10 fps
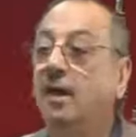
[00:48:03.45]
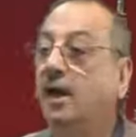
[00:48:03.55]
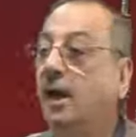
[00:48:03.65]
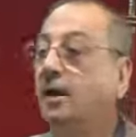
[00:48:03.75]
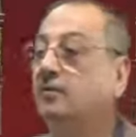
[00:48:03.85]

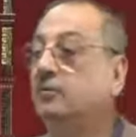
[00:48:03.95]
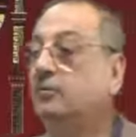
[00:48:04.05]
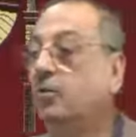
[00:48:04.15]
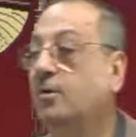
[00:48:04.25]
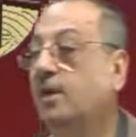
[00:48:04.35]

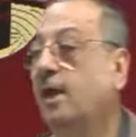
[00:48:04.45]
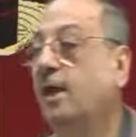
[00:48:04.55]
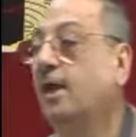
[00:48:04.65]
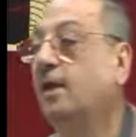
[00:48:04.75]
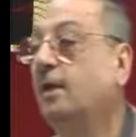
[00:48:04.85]
Antunna
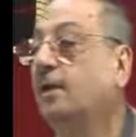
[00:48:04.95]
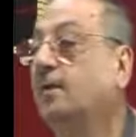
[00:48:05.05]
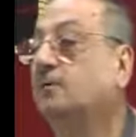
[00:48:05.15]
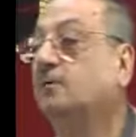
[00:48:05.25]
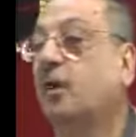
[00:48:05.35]

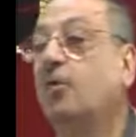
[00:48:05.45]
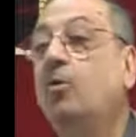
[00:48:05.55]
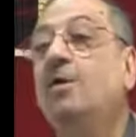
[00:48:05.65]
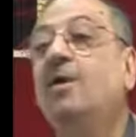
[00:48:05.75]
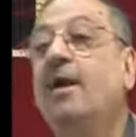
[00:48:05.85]

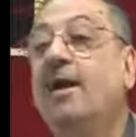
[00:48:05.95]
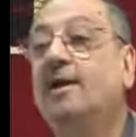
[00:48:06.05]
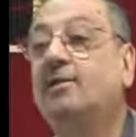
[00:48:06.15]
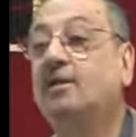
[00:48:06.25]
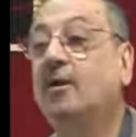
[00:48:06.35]
taqulna.
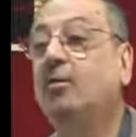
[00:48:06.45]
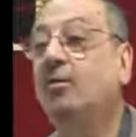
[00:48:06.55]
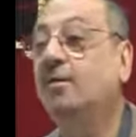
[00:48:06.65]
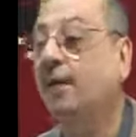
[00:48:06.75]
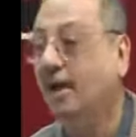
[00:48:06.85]

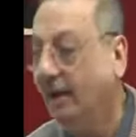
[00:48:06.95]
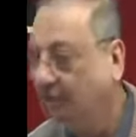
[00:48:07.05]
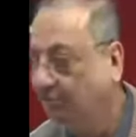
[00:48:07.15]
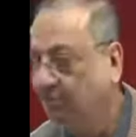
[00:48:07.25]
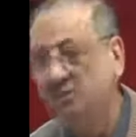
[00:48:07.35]
Taqulna. Are you
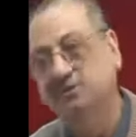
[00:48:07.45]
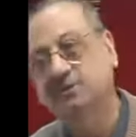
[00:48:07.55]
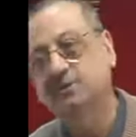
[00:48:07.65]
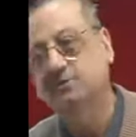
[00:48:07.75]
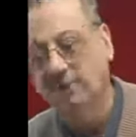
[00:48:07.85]
with me? This is
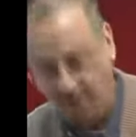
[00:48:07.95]
very